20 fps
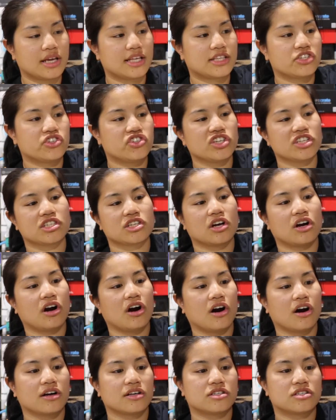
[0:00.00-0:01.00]
It's just
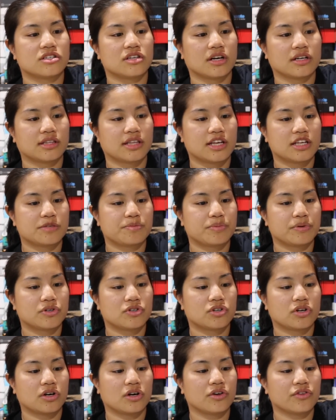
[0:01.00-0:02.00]
cardstock that it's
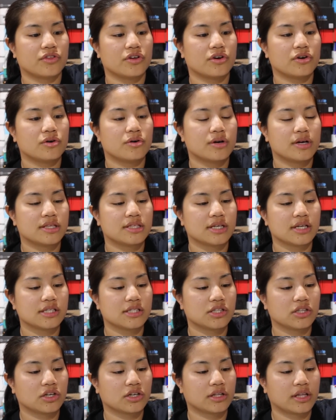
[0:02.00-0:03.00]
printed on, although it
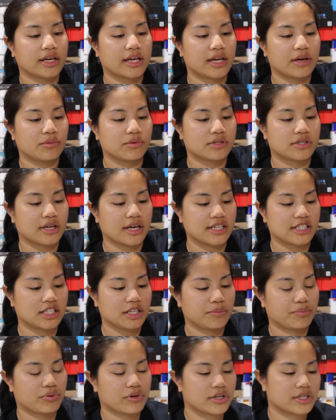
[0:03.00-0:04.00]
does look like it was
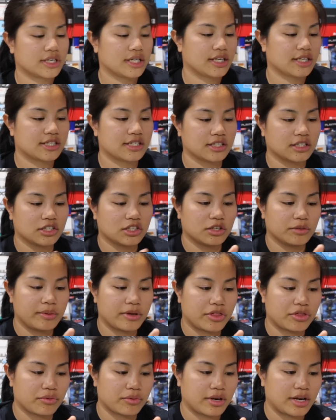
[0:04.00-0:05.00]
nicely printed. It's a little
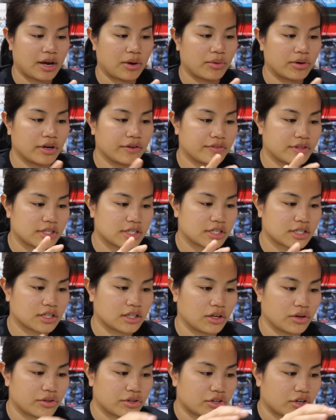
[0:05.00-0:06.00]
bit 3D. I wonder if this is
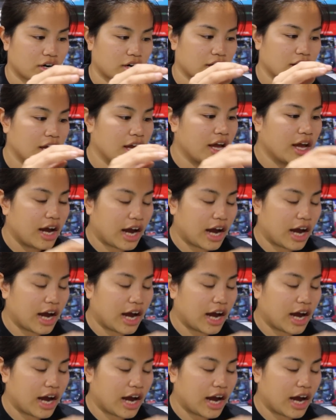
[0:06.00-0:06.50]
glow in the dark.